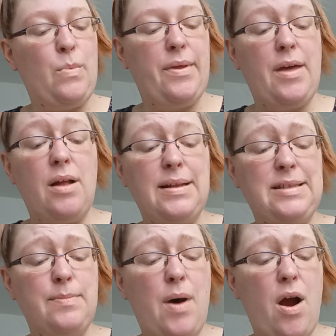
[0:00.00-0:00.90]
with all
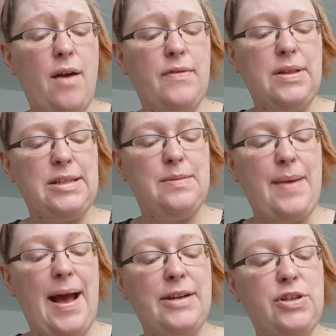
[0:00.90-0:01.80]
its marvelous
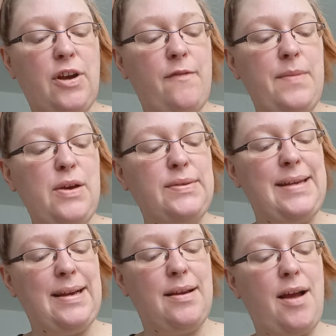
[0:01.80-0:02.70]
magic of
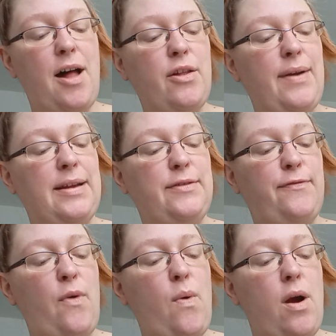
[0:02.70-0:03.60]
music, color, and
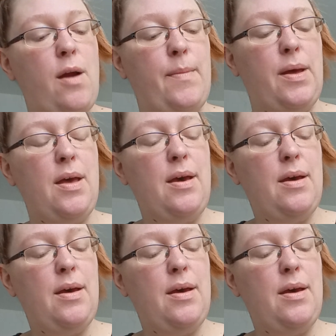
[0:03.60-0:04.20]
form.